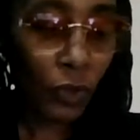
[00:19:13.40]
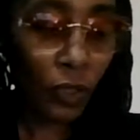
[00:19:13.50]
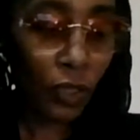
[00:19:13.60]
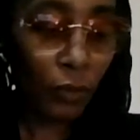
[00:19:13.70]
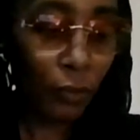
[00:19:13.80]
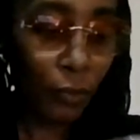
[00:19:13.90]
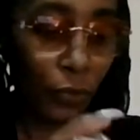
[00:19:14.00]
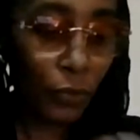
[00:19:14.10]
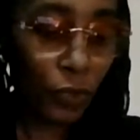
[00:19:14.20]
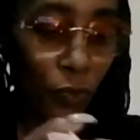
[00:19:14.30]
Long
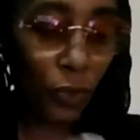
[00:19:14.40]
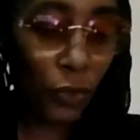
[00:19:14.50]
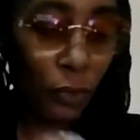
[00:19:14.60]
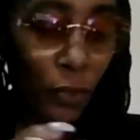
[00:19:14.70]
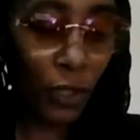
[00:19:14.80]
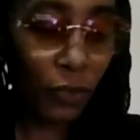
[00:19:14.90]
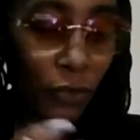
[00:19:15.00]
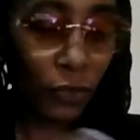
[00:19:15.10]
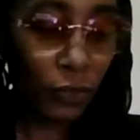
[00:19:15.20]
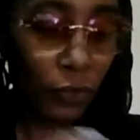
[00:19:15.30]
ago about
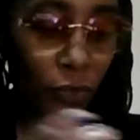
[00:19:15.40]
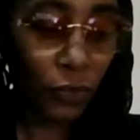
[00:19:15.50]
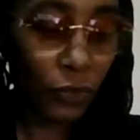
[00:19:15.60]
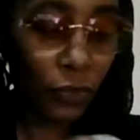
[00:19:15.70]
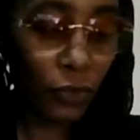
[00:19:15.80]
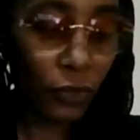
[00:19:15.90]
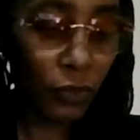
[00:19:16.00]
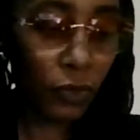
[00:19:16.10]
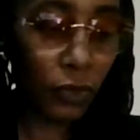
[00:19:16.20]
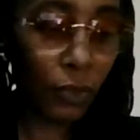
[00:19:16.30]

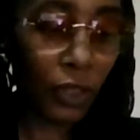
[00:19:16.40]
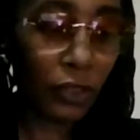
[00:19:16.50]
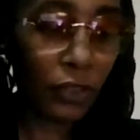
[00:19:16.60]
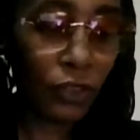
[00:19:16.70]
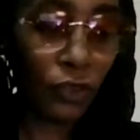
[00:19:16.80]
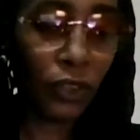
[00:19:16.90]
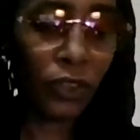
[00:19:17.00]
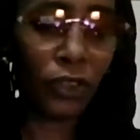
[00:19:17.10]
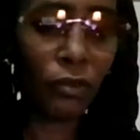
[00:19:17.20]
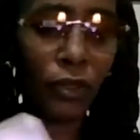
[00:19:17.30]
somebody's joy and
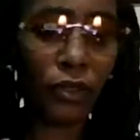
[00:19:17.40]
stability.